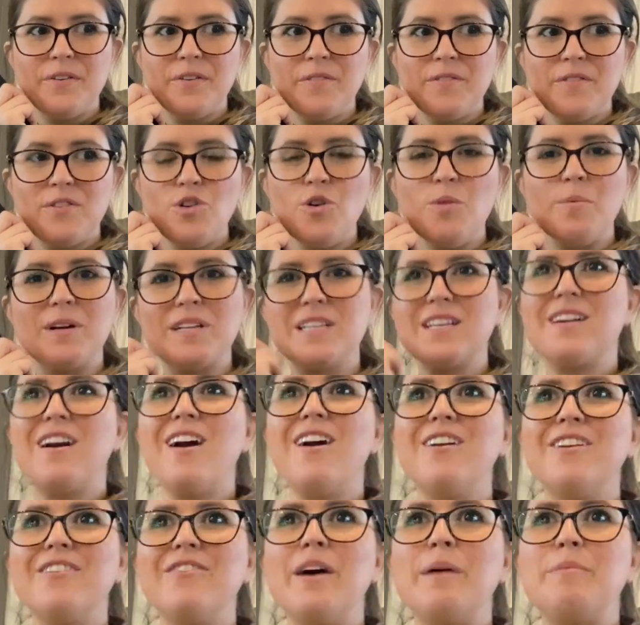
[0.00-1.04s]
No, because a
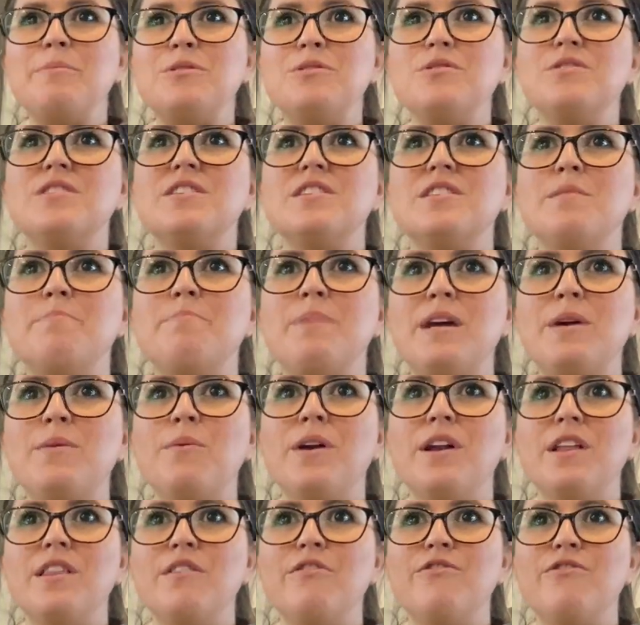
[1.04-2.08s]
carton of apple juice is the big
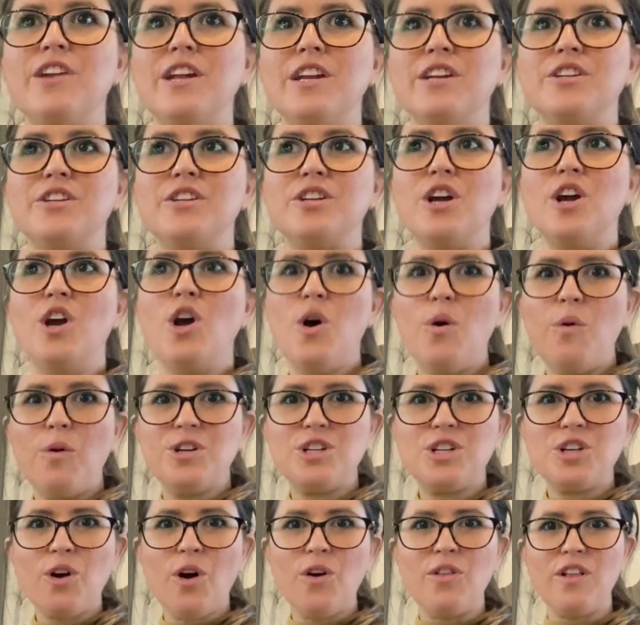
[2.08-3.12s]
one in the fridge. What
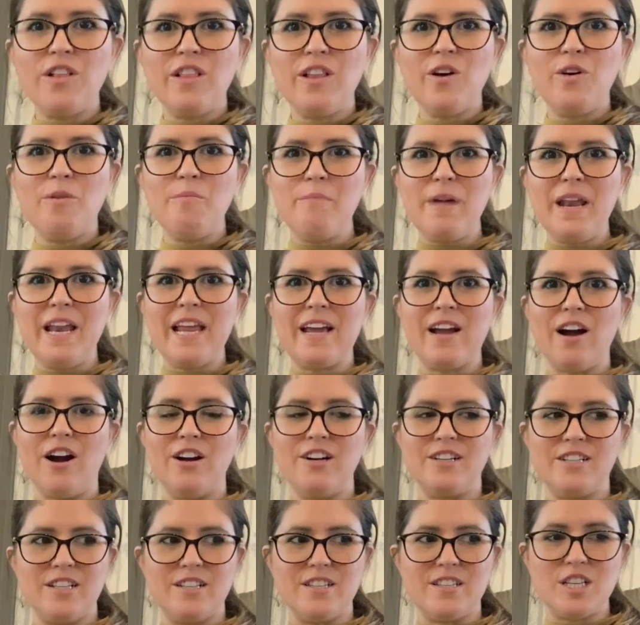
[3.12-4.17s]
do you call the little mini
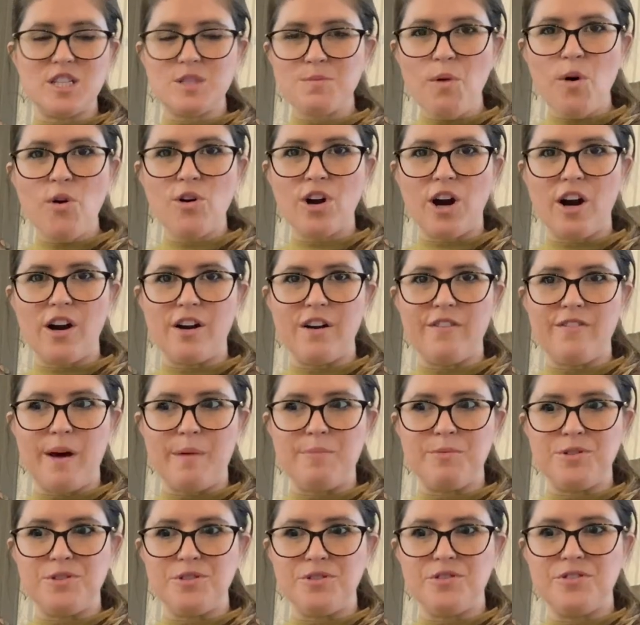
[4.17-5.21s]
cartons? A small carton of
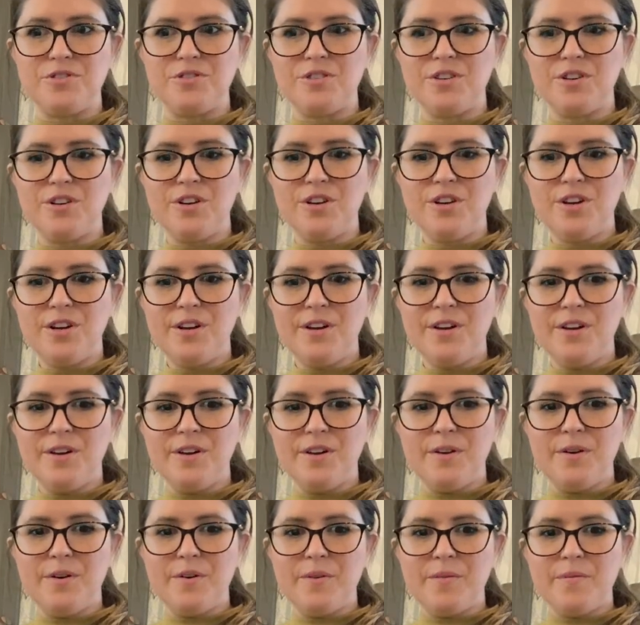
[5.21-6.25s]
apple juice.
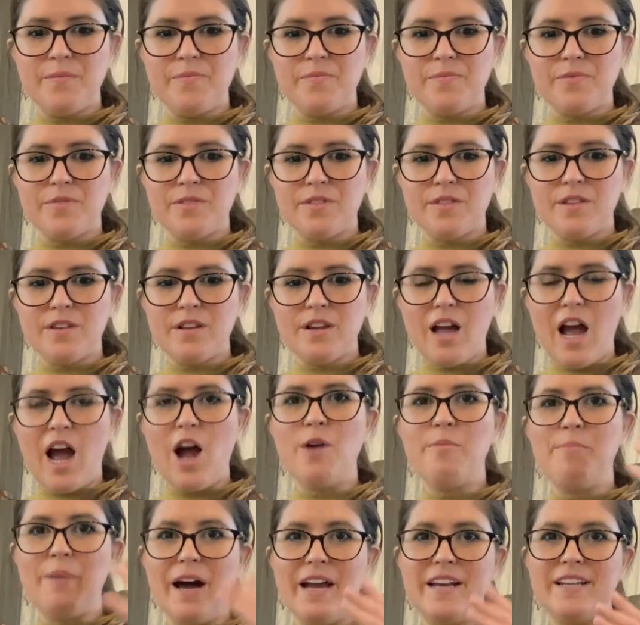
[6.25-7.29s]

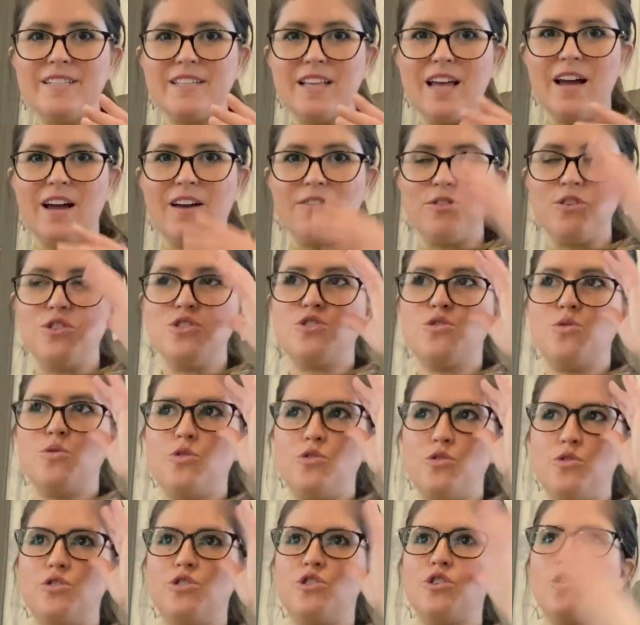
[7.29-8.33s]
How bad is that? I've got so
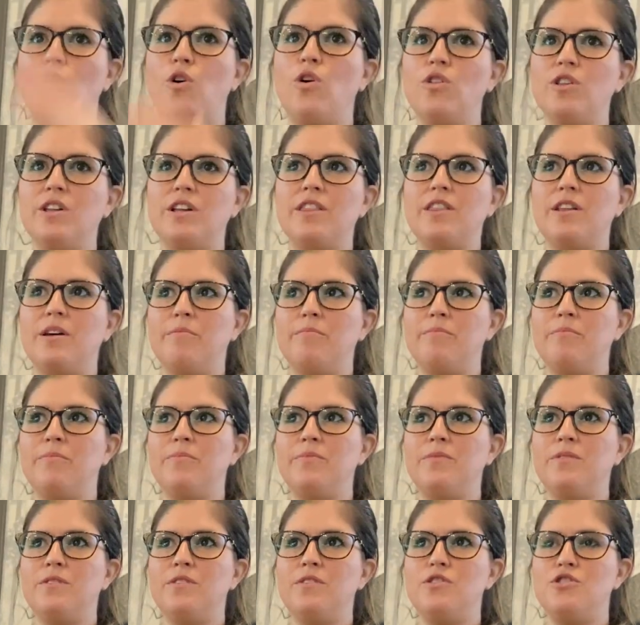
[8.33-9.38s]
used to calling them
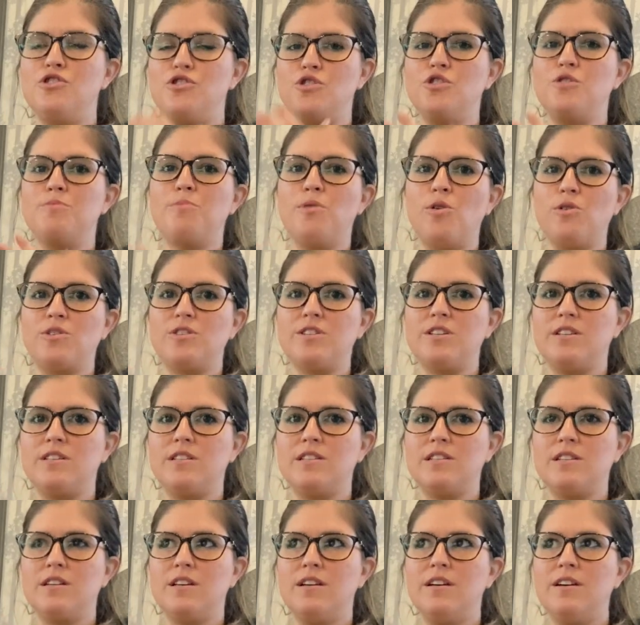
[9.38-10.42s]
juice boxes.